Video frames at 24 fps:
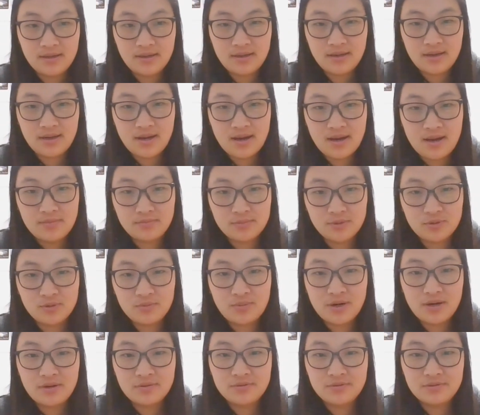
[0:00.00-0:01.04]
I'm so
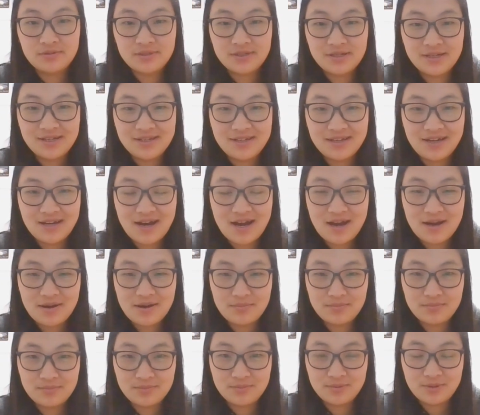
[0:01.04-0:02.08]
proud to say that
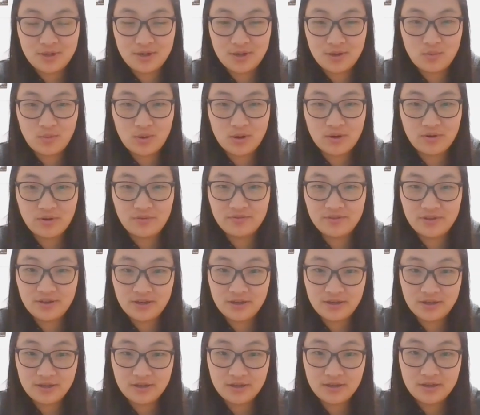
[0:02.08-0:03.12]
I'm one of
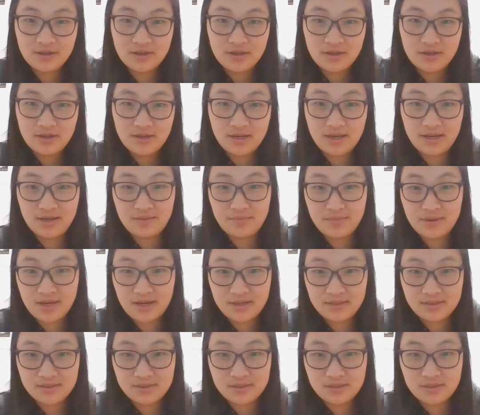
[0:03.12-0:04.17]
the
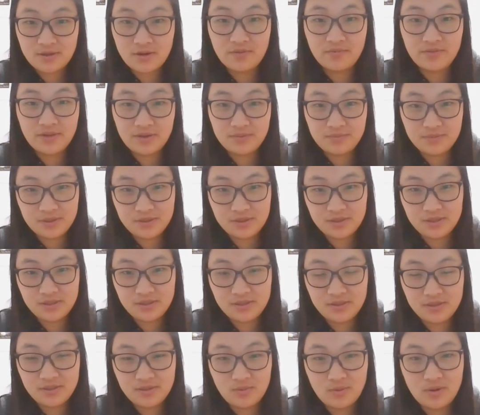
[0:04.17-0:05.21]
alumni of
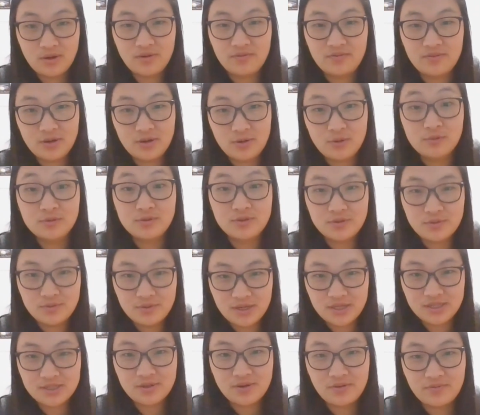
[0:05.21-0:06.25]
LBC, one of the old
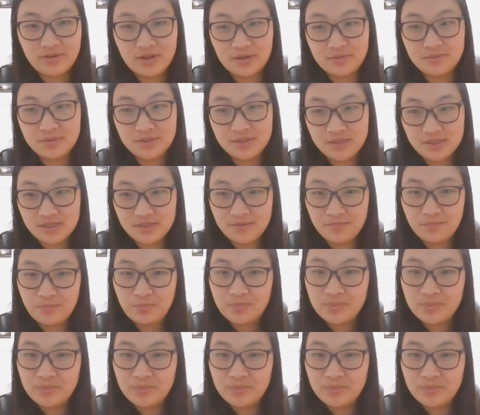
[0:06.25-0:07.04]
students of LBC.